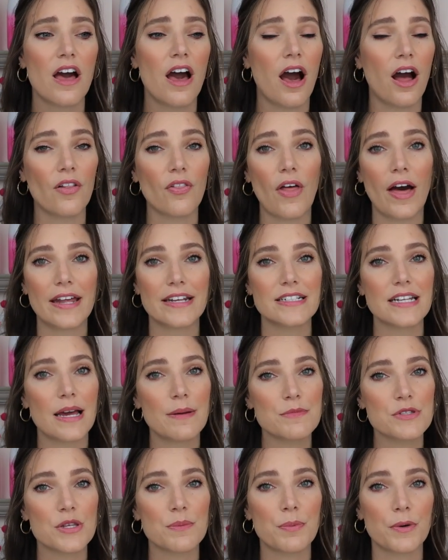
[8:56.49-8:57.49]
A lot of
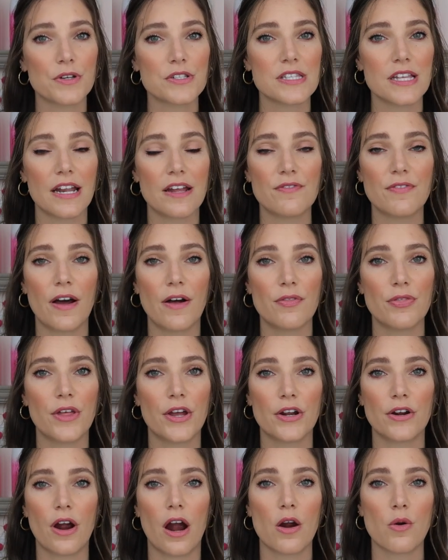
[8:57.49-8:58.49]
times the books that I found
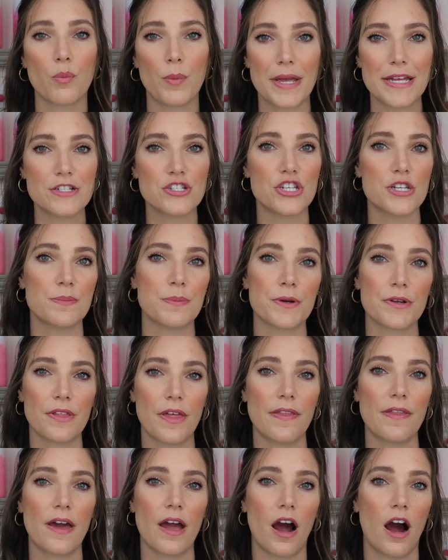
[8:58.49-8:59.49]
there are way cheaper
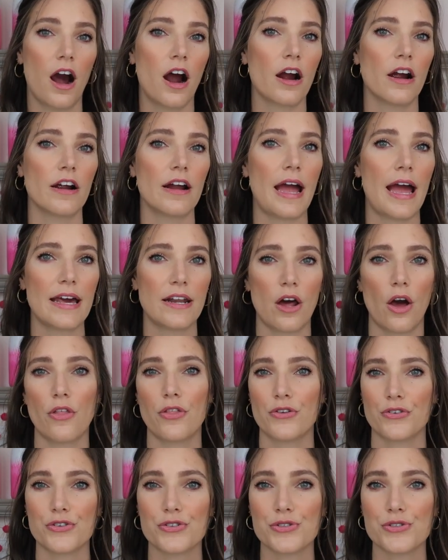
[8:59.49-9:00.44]
than they are at other